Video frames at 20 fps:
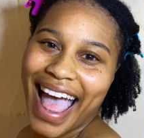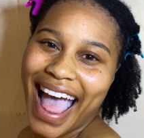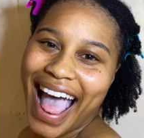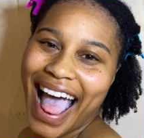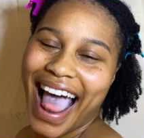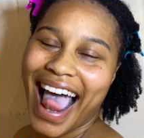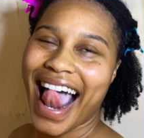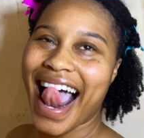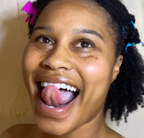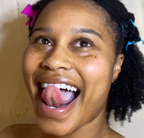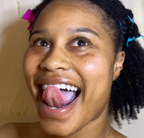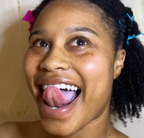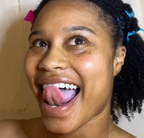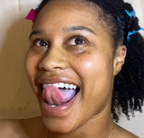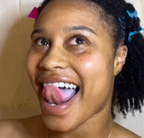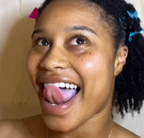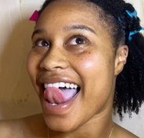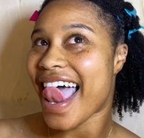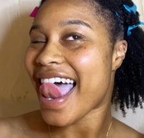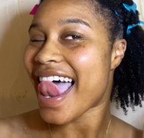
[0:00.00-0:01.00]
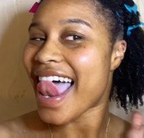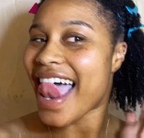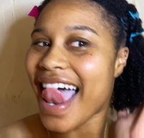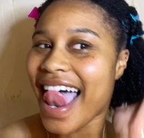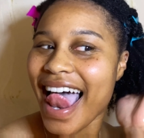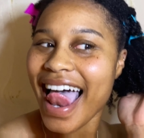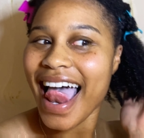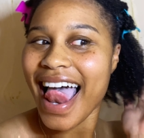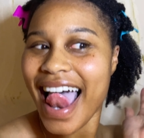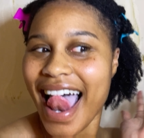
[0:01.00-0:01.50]
And ooh,
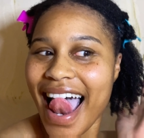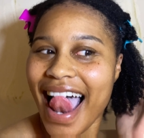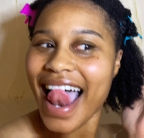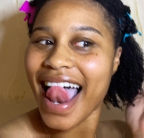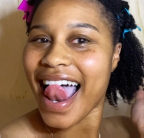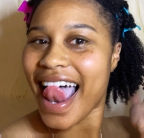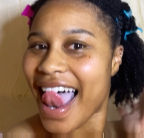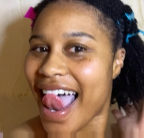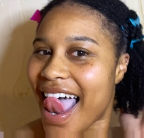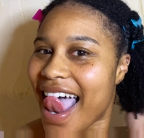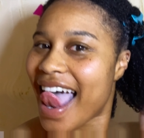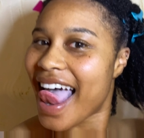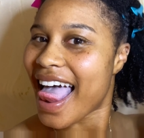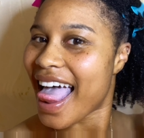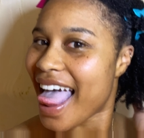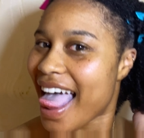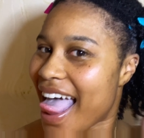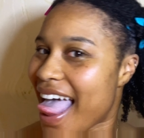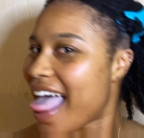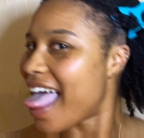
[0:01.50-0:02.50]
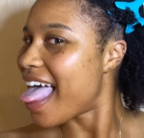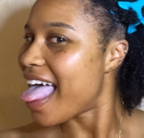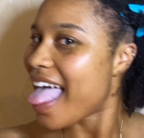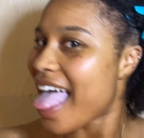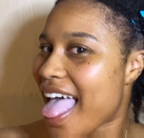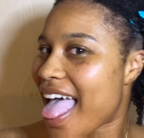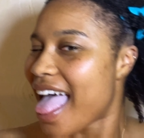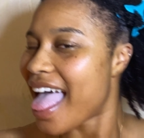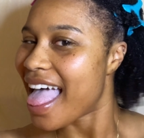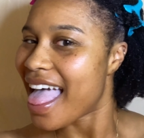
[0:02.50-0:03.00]
look at that
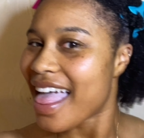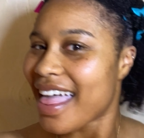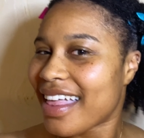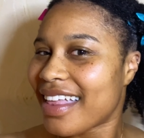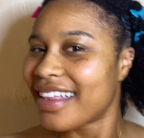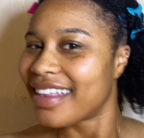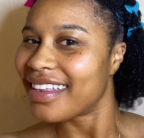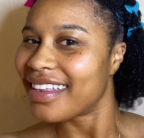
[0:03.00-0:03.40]
bounce.